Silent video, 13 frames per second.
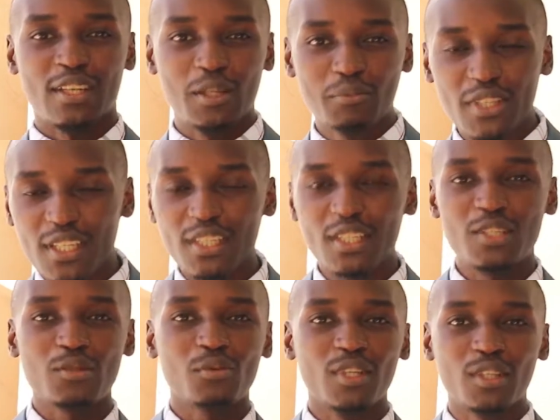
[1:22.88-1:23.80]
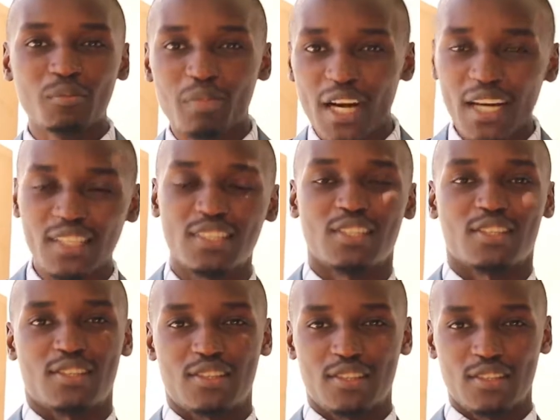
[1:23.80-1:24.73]
begins with
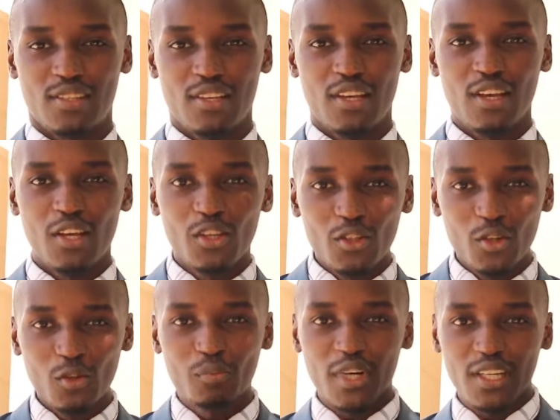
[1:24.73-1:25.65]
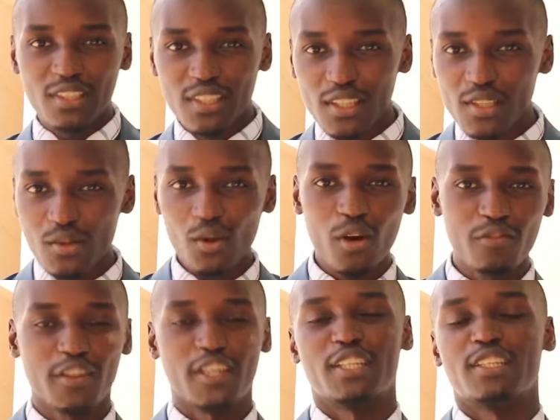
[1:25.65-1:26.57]
practice. You practice
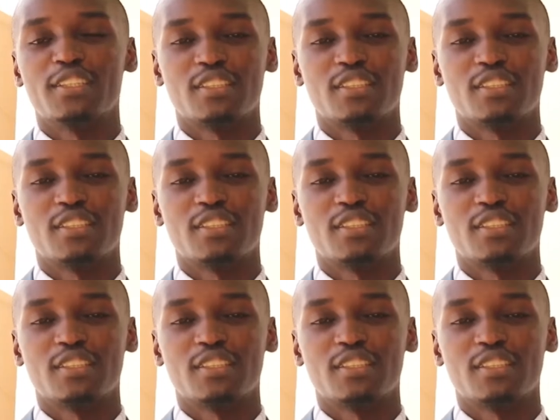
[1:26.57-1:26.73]
often.